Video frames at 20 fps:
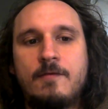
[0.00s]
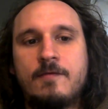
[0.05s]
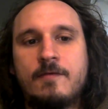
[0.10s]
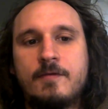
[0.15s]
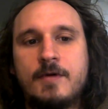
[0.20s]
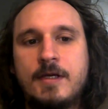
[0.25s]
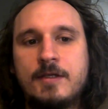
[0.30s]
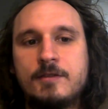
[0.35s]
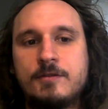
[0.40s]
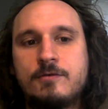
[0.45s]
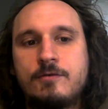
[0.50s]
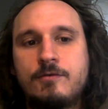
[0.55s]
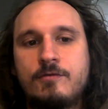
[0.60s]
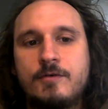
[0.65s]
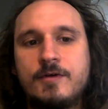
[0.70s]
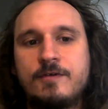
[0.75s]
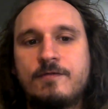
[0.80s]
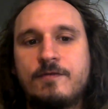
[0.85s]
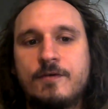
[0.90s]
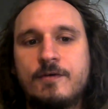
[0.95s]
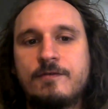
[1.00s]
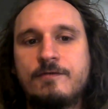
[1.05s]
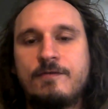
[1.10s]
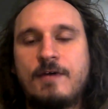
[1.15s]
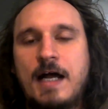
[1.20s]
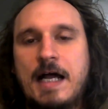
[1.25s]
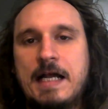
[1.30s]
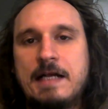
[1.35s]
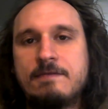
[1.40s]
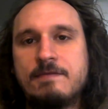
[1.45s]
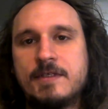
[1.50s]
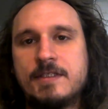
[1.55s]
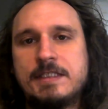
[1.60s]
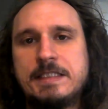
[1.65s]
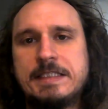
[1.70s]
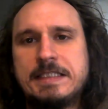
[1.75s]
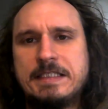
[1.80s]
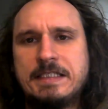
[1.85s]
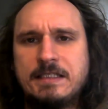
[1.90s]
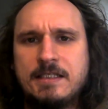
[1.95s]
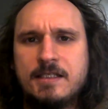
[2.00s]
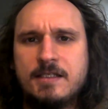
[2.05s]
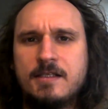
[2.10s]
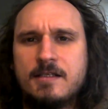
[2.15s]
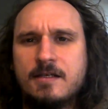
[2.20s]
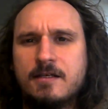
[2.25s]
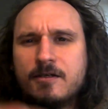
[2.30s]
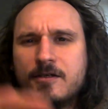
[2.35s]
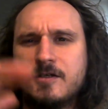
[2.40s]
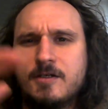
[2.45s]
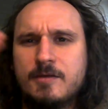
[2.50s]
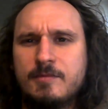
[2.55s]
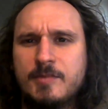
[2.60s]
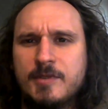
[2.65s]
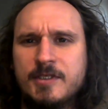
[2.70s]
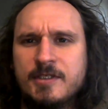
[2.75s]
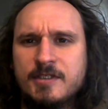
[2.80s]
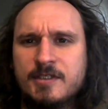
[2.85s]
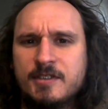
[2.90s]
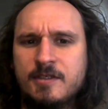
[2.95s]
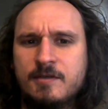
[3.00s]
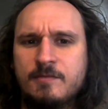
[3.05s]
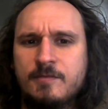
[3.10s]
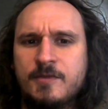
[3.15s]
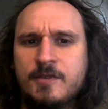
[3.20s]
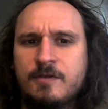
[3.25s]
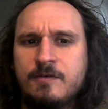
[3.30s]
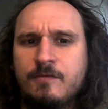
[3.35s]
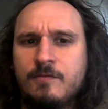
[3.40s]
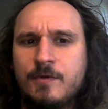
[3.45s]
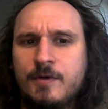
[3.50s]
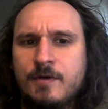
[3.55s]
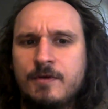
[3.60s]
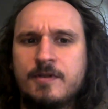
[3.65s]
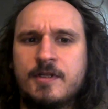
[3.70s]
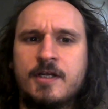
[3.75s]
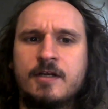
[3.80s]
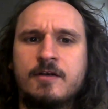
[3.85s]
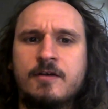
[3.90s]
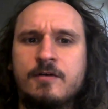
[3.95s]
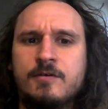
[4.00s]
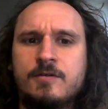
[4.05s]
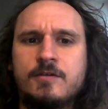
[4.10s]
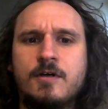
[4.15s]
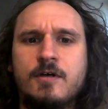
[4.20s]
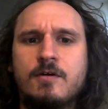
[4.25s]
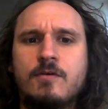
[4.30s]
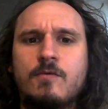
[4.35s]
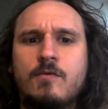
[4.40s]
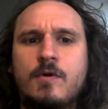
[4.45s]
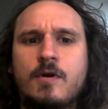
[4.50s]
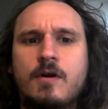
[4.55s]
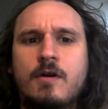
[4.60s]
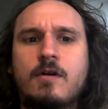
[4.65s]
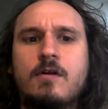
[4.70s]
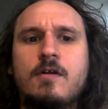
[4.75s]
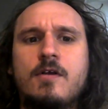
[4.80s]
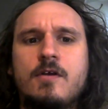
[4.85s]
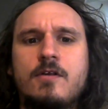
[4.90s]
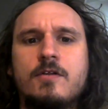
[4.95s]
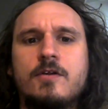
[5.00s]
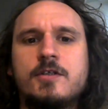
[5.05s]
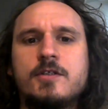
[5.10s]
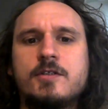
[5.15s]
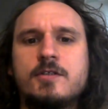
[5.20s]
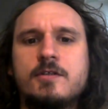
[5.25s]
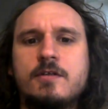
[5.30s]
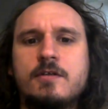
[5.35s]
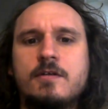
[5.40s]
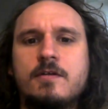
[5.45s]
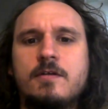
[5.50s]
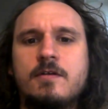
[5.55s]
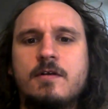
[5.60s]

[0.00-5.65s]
around 2045, I see that there could be something weird that goes on where there's